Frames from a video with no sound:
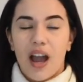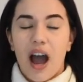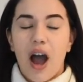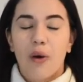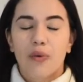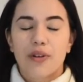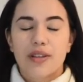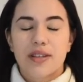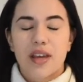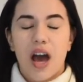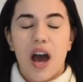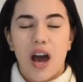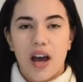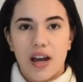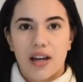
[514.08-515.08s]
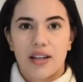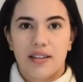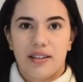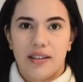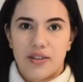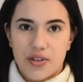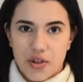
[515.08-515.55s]
I was
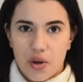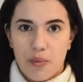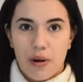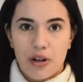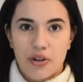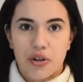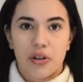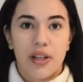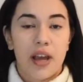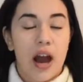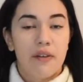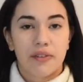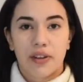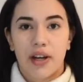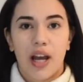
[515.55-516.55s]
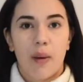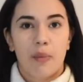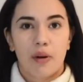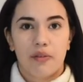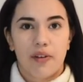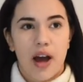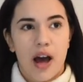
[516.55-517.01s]
hurting so much. Only after a
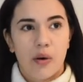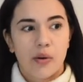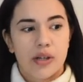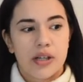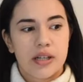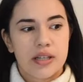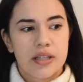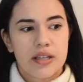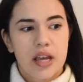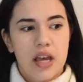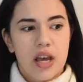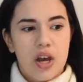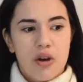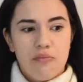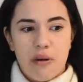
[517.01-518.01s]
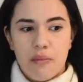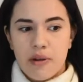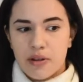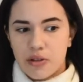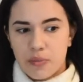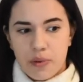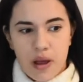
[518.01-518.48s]
couple of hours, my
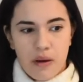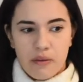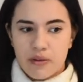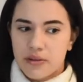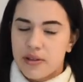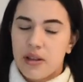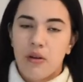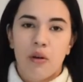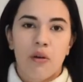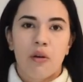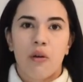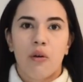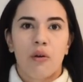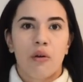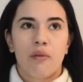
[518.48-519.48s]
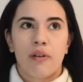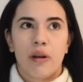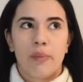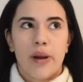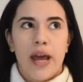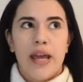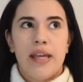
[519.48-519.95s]
milk supply was still all over
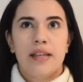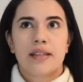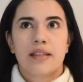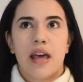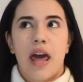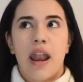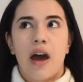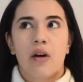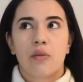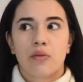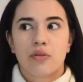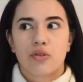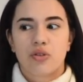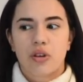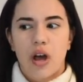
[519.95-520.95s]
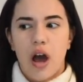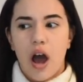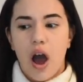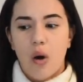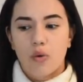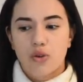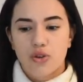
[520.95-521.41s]
the place, and I was
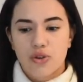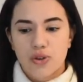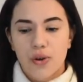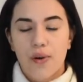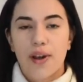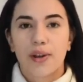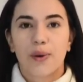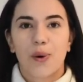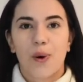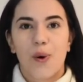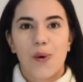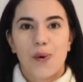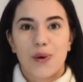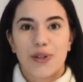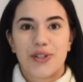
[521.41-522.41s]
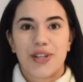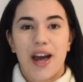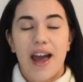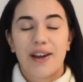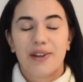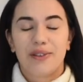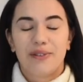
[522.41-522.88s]
so engorged.
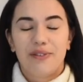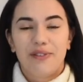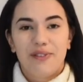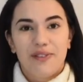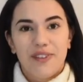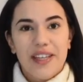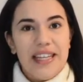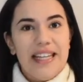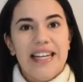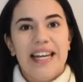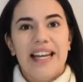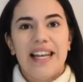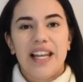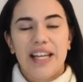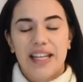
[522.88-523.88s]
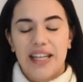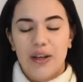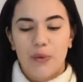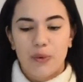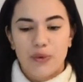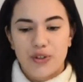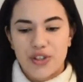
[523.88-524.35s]
I could feel it, like
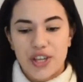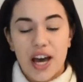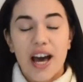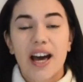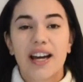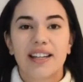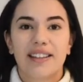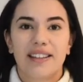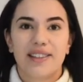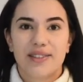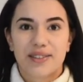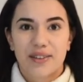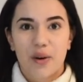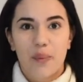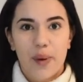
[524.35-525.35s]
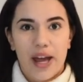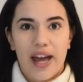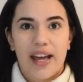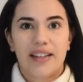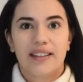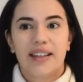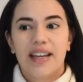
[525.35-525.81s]
it was hurting so
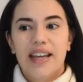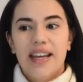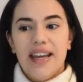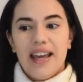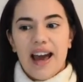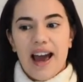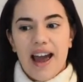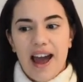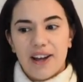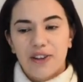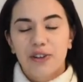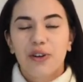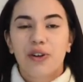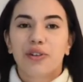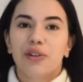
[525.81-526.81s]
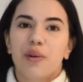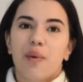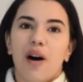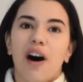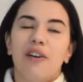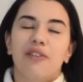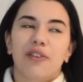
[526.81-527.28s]
bad. I had to go to the
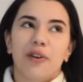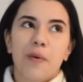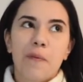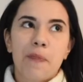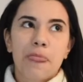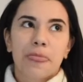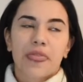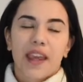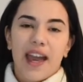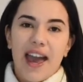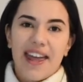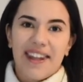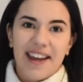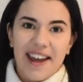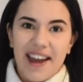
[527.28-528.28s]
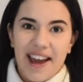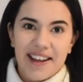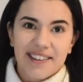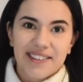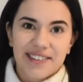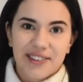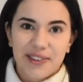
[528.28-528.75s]
bathroom, and I
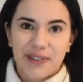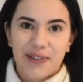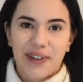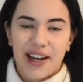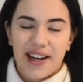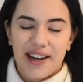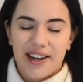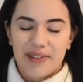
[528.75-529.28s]
had to,